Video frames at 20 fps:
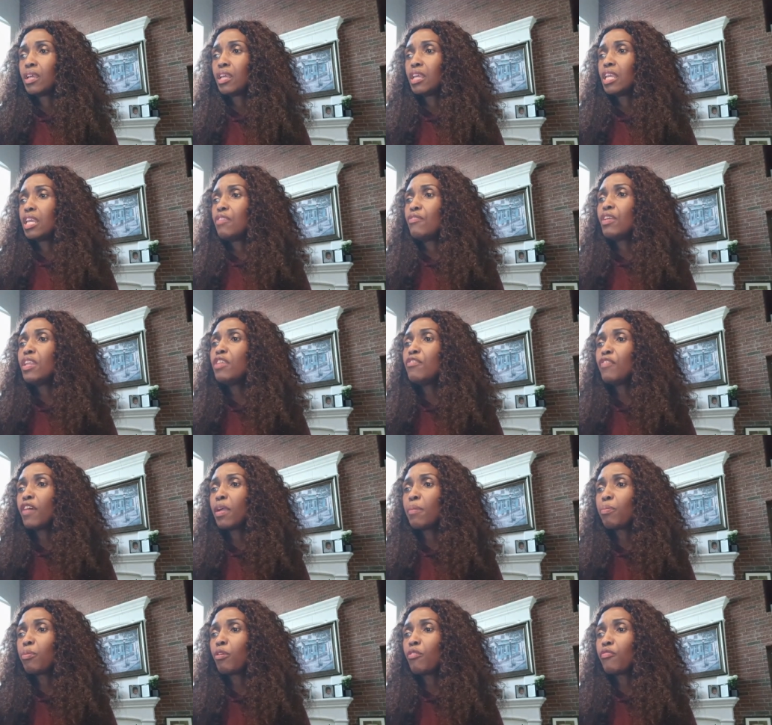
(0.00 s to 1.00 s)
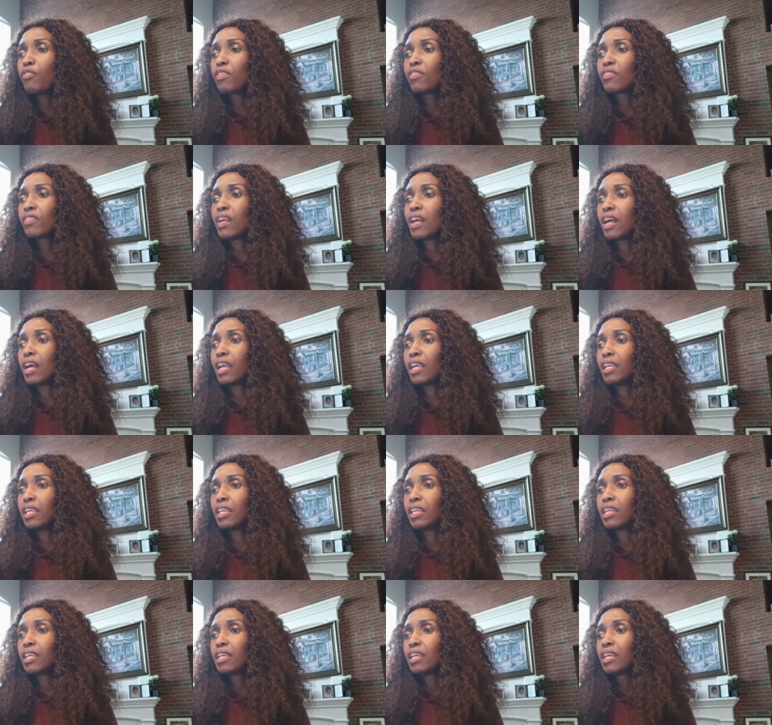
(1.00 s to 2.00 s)
even if I prophesy
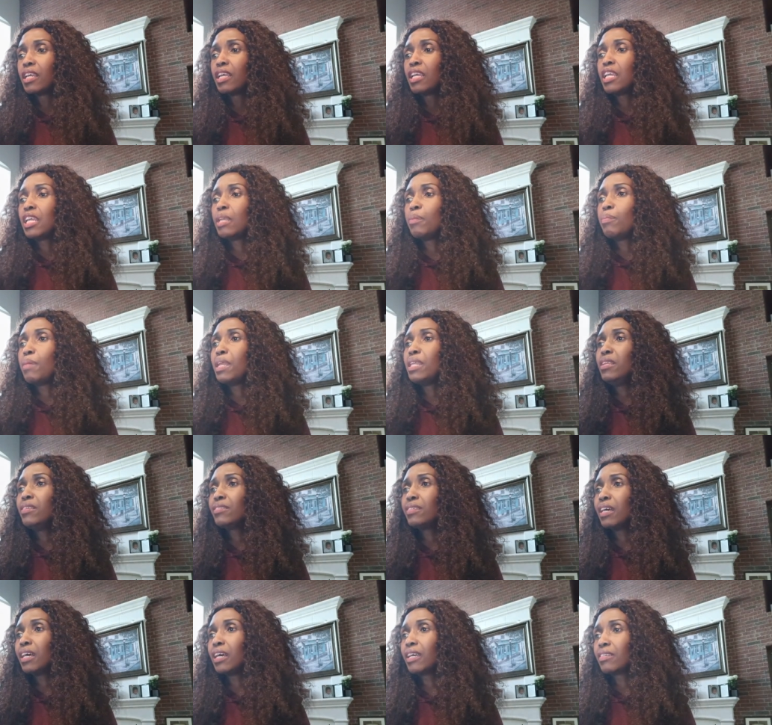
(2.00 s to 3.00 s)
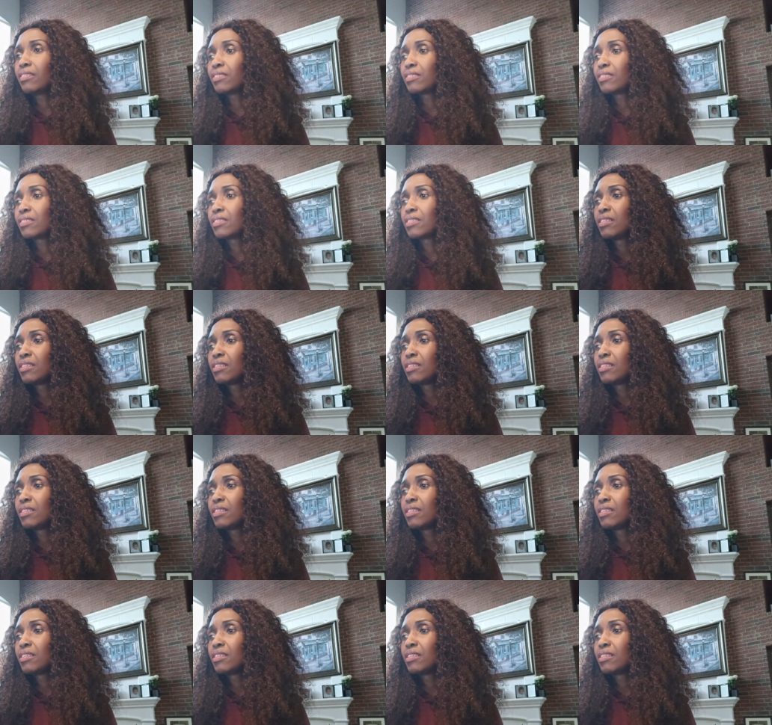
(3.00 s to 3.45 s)
in many tongues,